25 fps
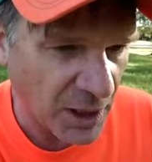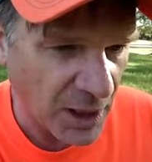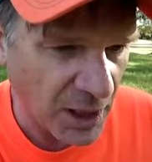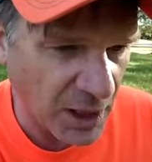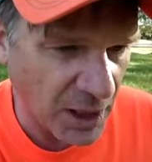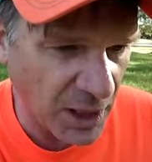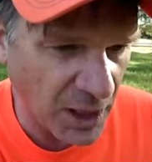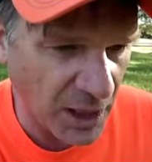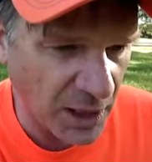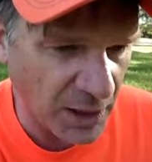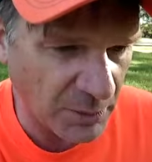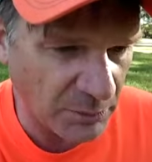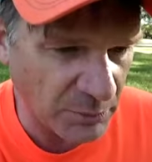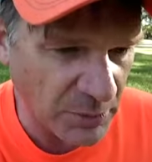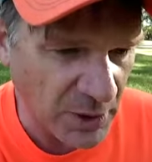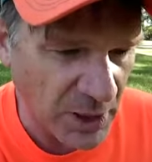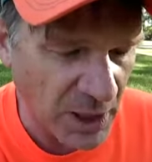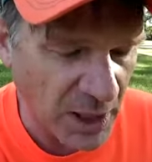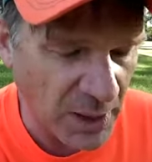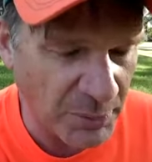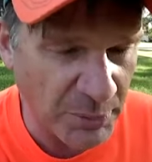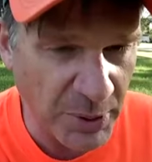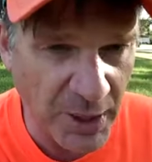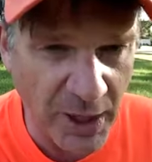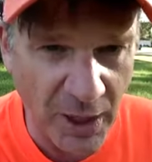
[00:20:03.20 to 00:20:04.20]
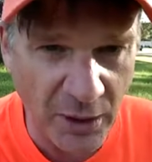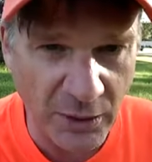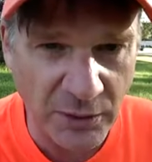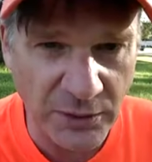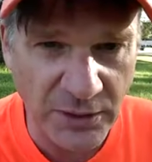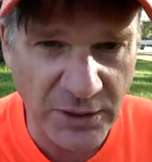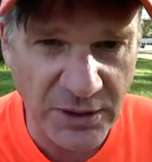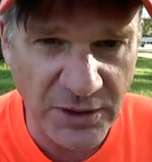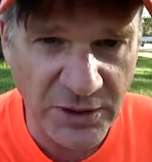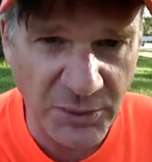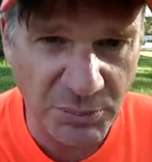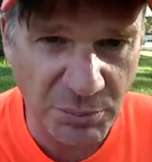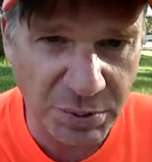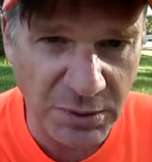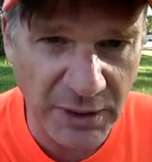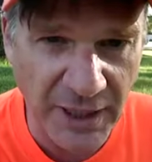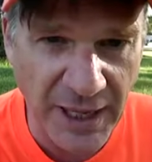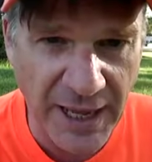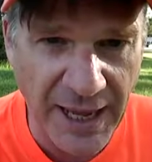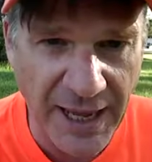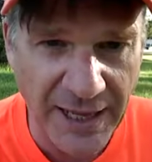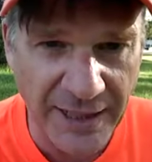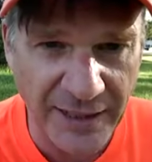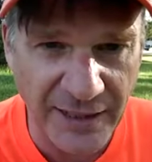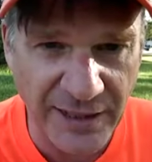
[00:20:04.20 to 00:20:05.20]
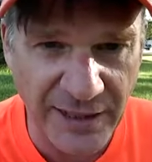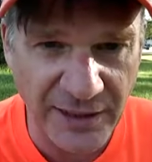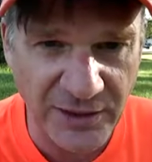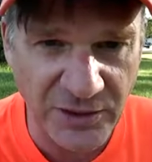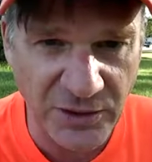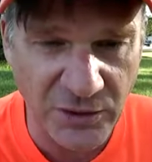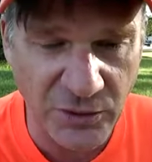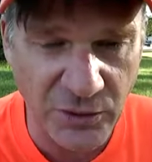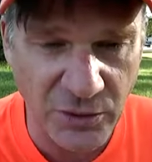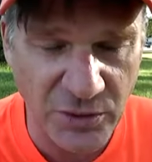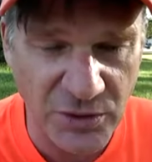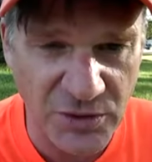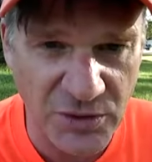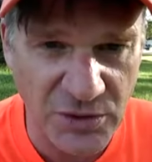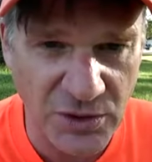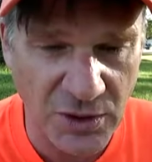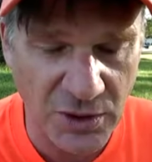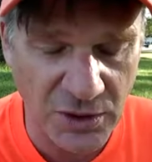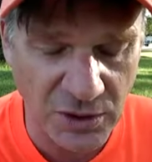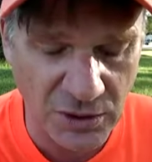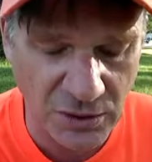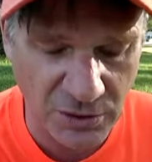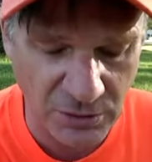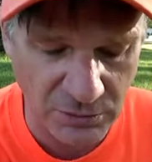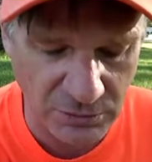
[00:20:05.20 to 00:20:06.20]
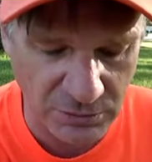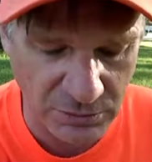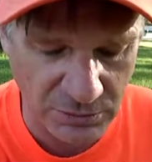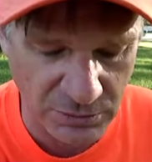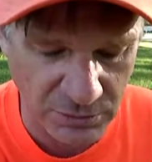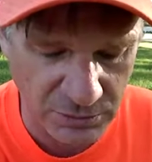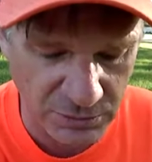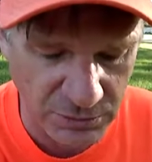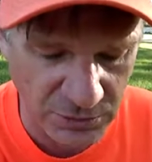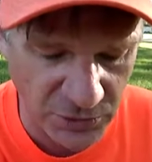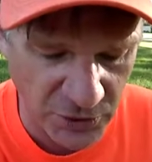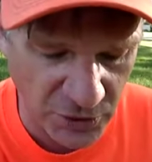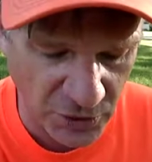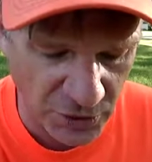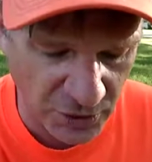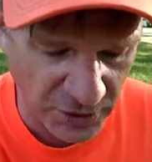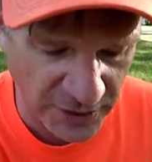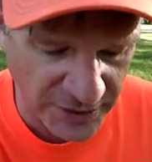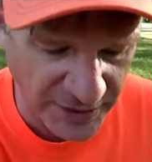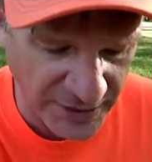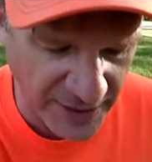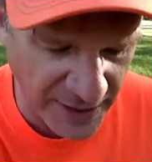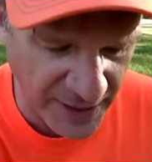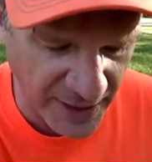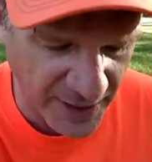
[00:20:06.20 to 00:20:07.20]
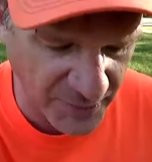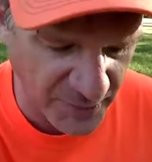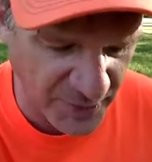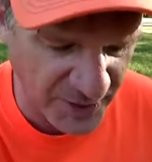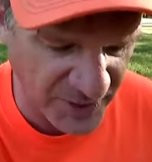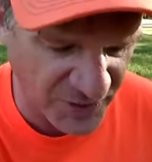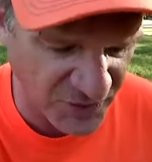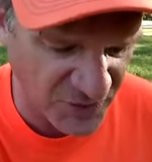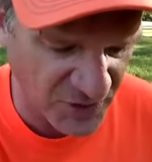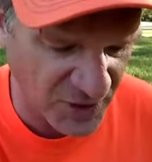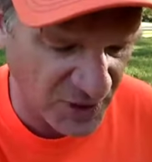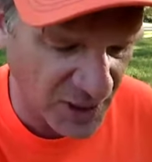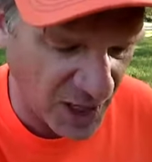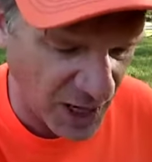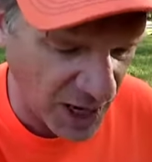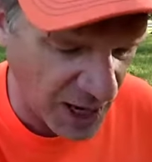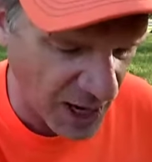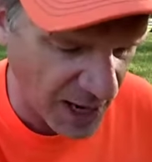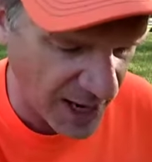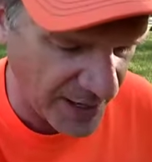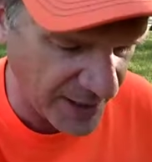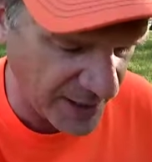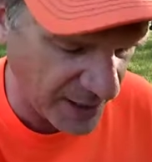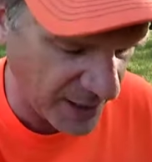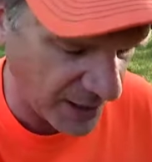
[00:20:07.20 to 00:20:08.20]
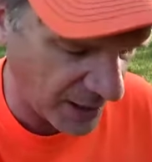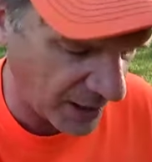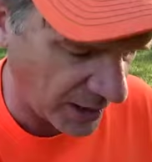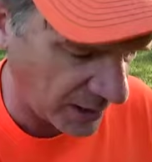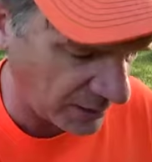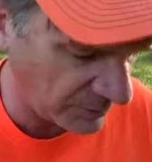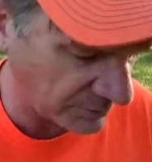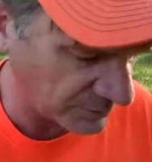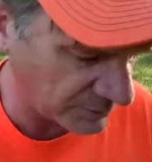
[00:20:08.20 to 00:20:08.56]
um, apparently, the planet, whose girly name is Gaia,